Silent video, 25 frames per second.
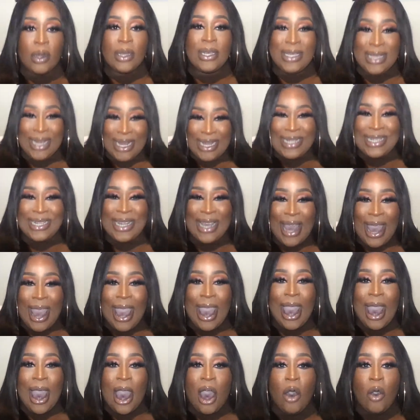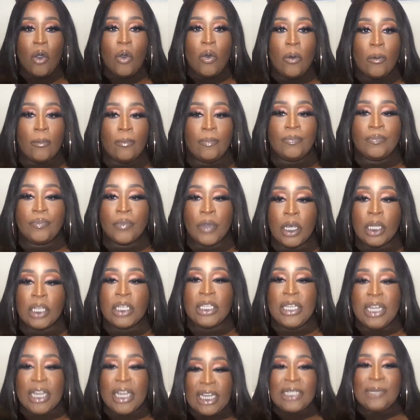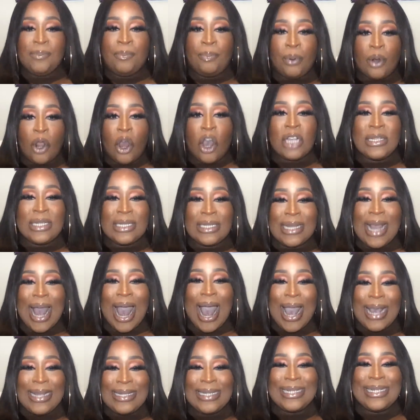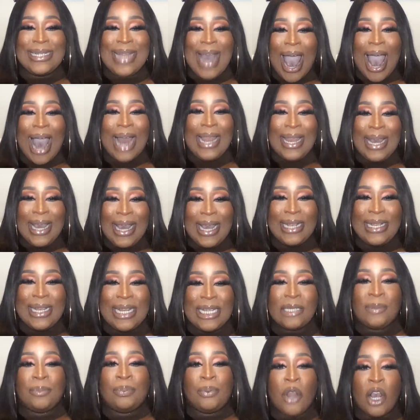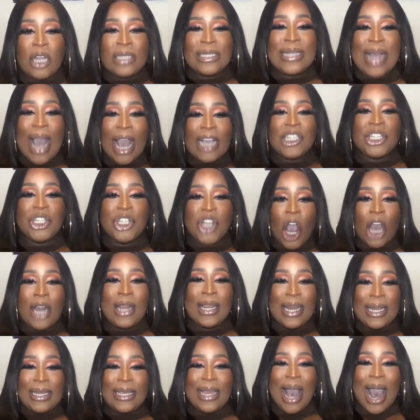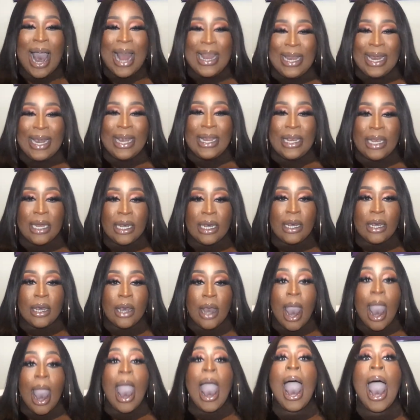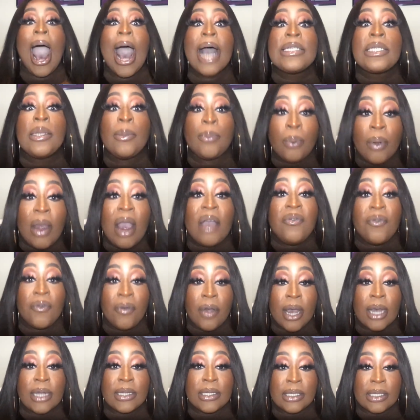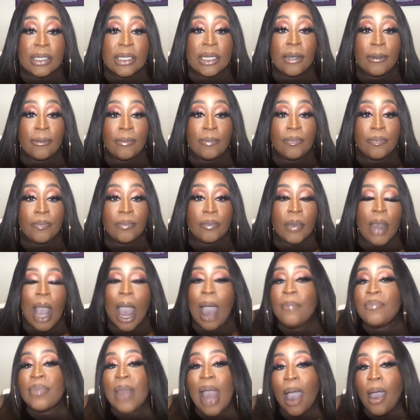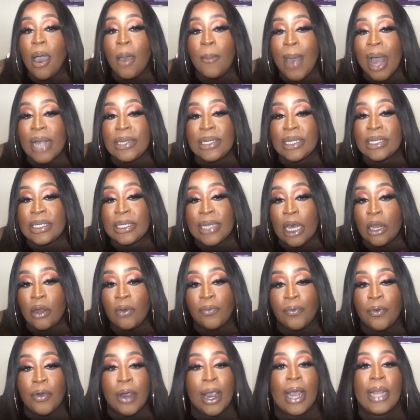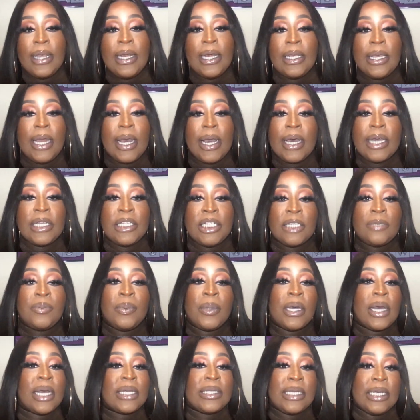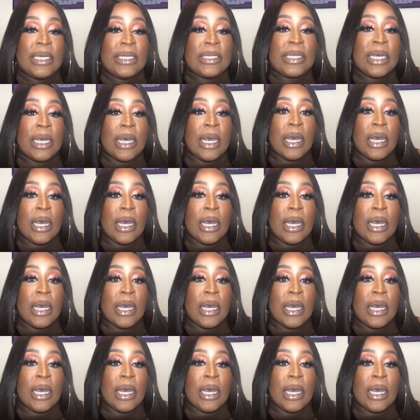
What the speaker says: this girl, this plus size darling, this plus size chocolate darling has a preference. I'm not about to settle for any nigga just because he's